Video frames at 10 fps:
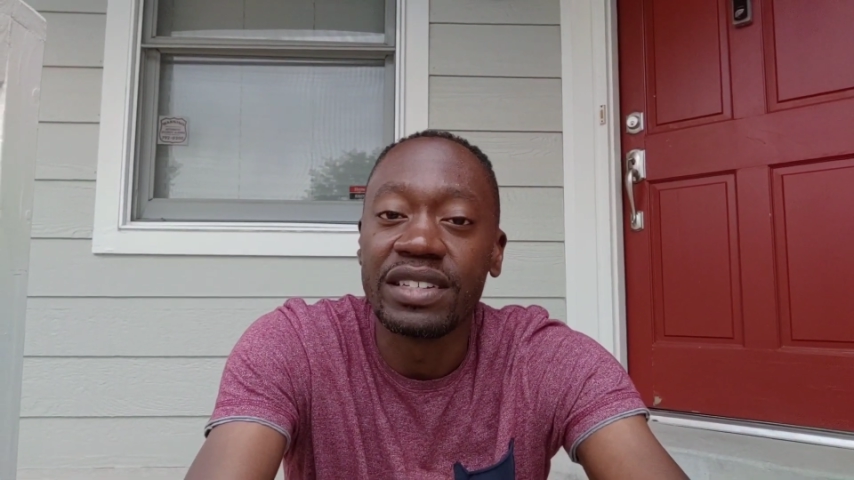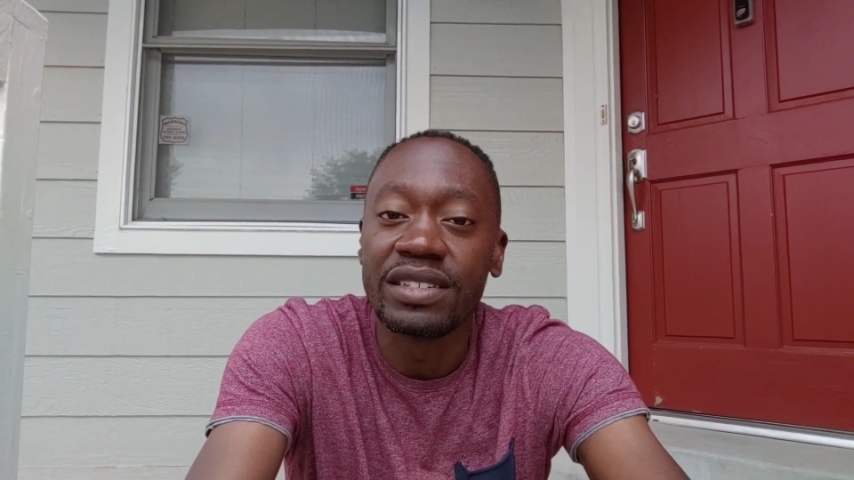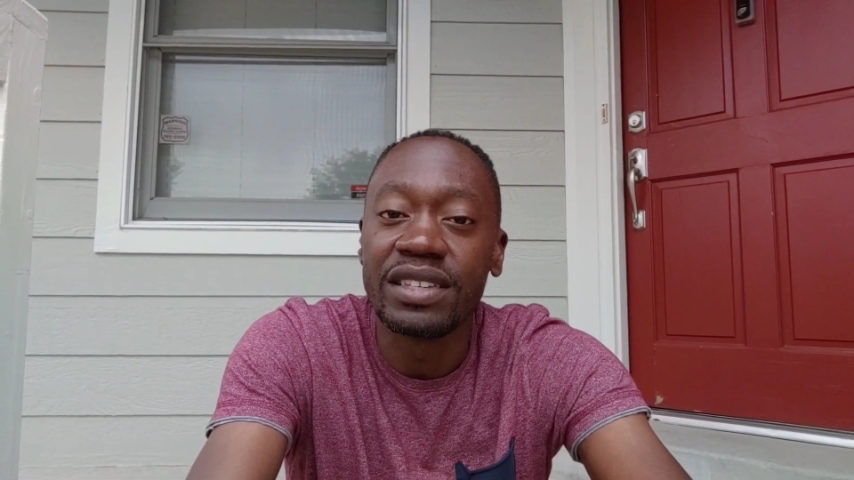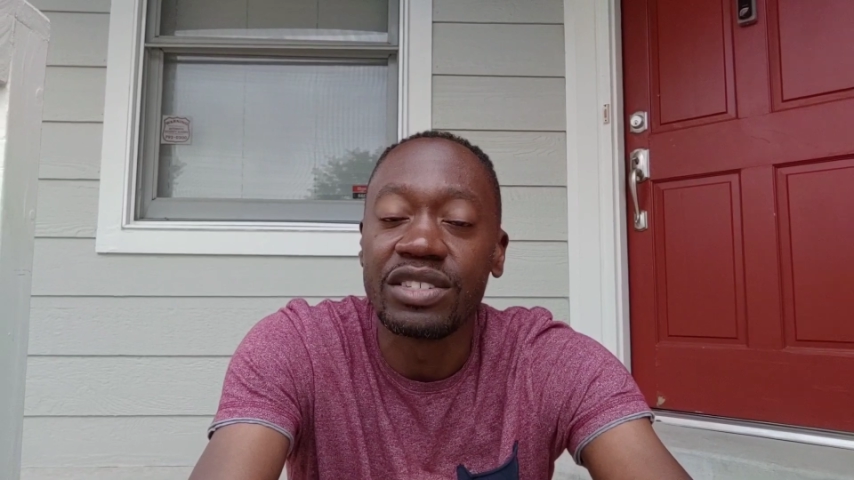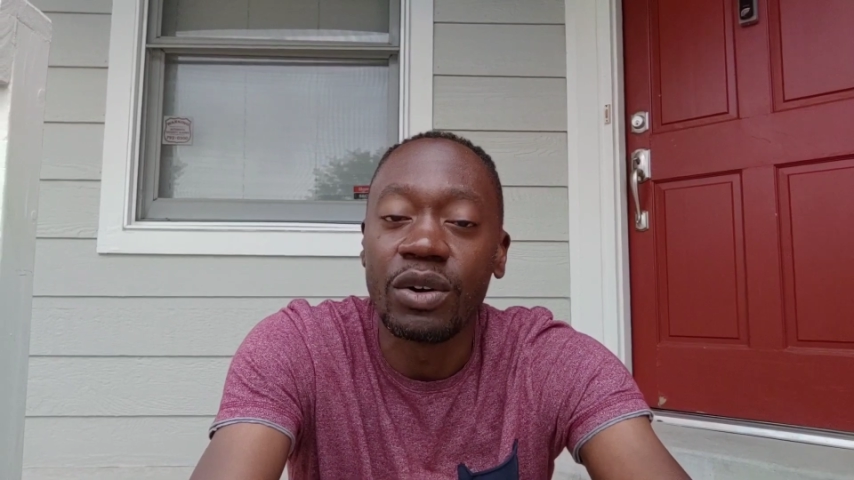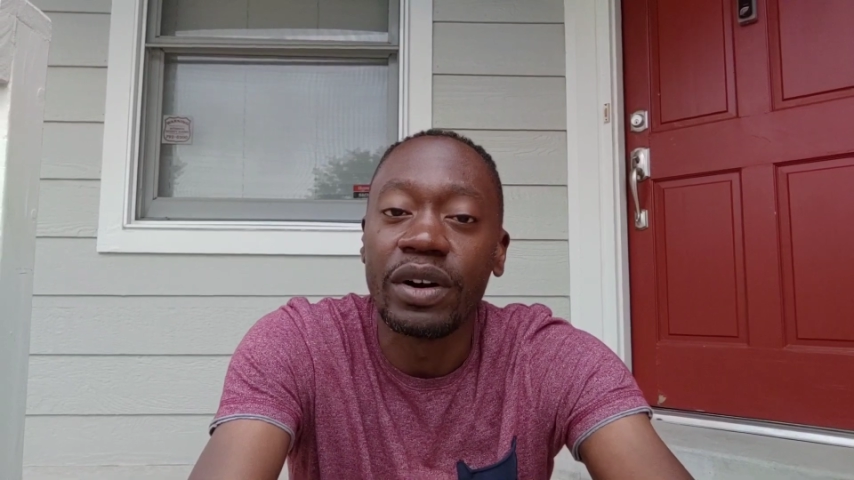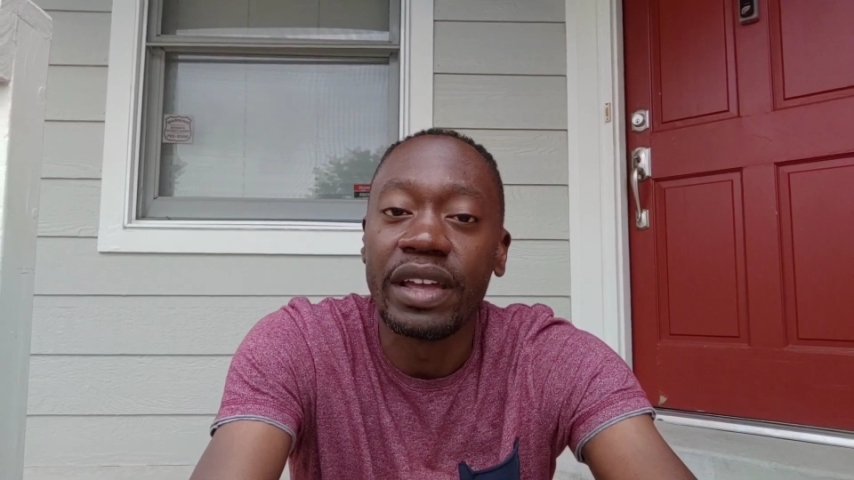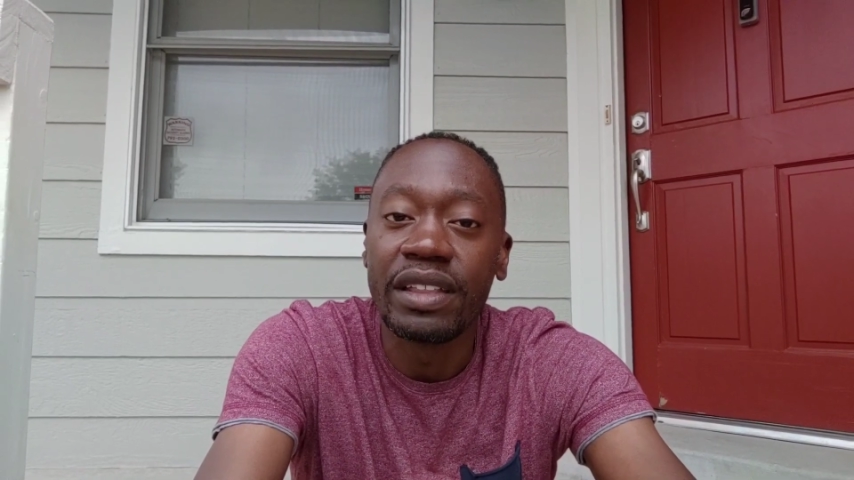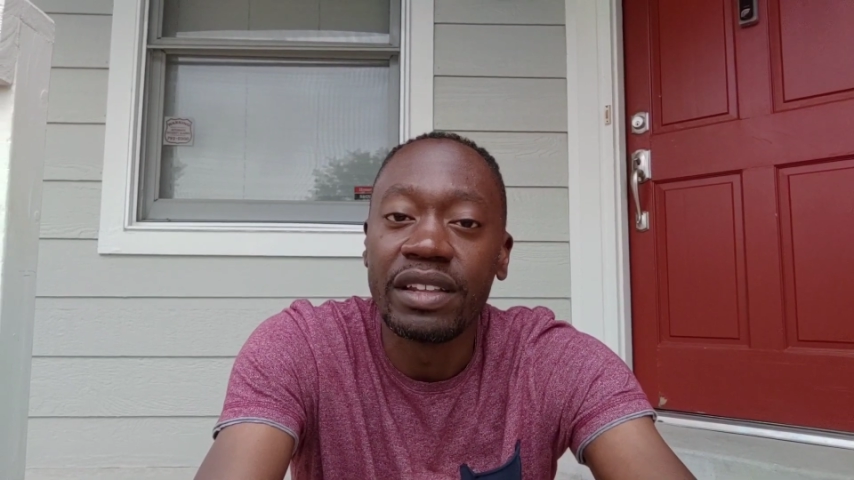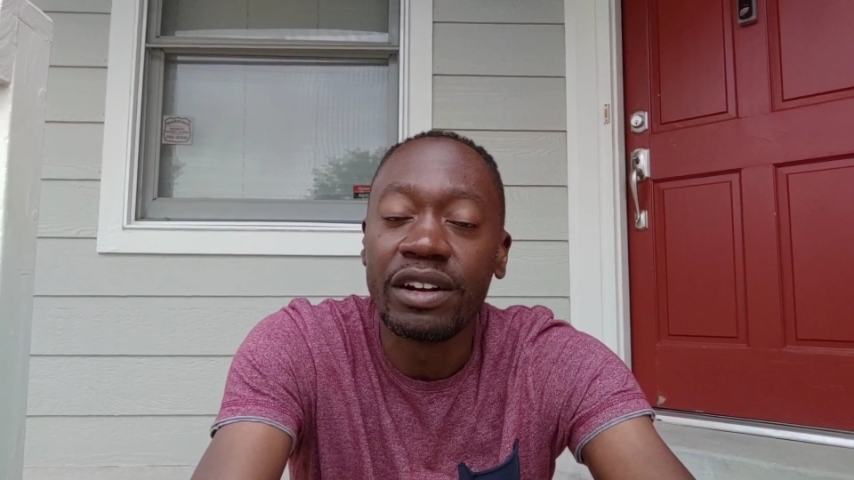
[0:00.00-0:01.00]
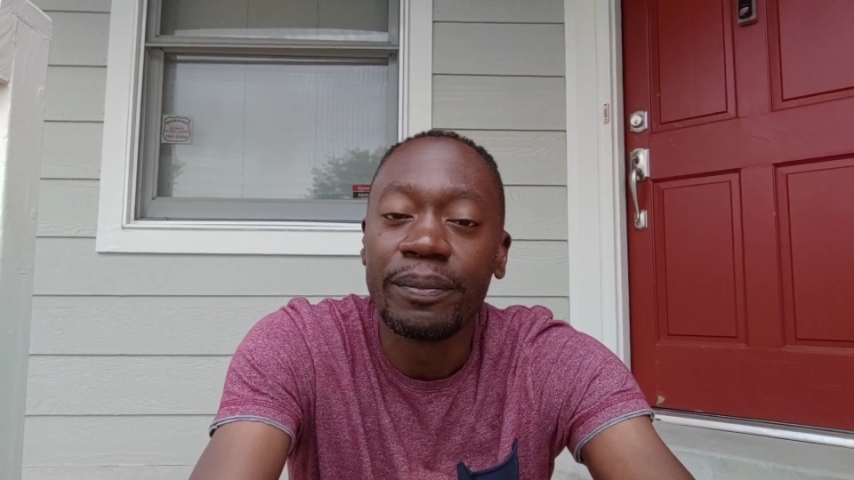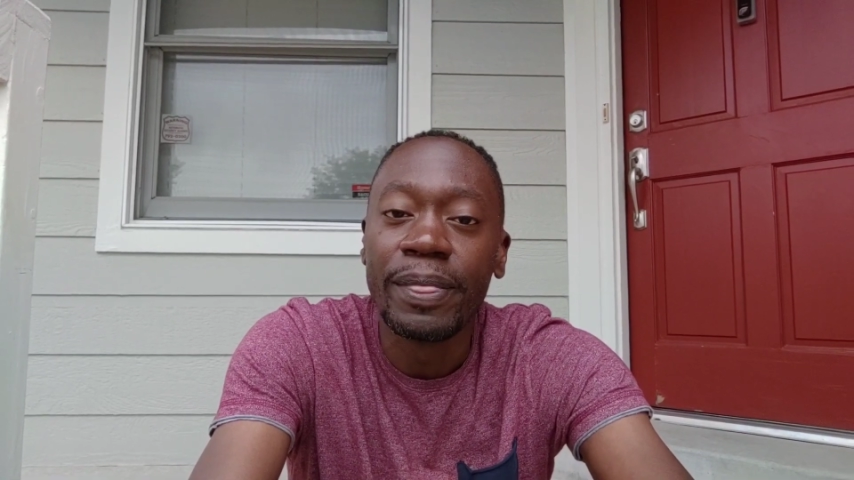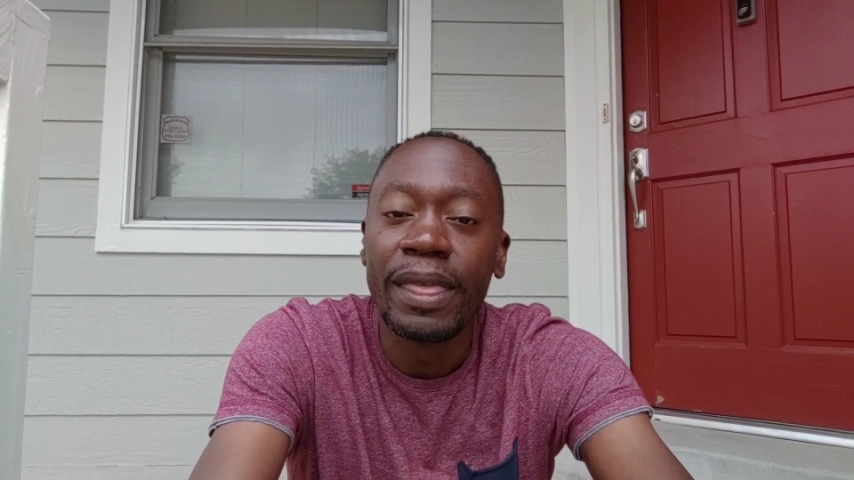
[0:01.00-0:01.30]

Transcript: six that's already in there.